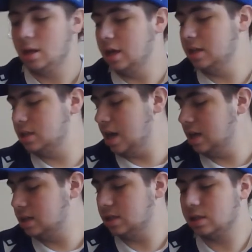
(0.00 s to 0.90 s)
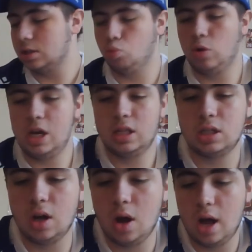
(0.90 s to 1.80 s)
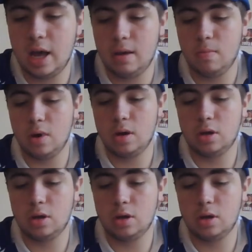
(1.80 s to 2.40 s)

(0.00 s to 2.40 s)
It takes its sweet time